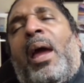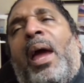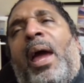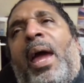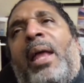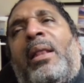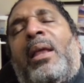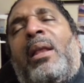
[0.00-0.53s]

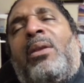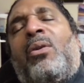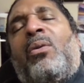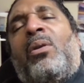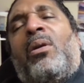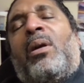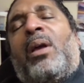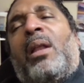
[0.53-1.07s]
And then you
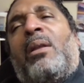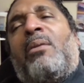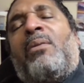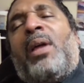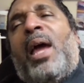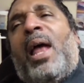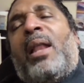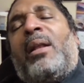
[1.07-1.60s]
look at the
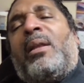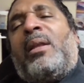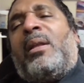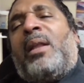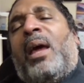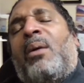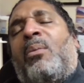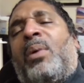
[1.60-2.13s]
reality
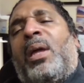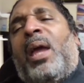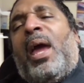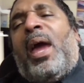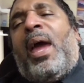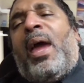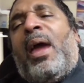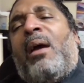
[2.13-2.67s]
that we
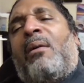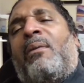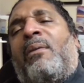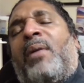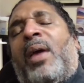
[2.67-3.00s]
have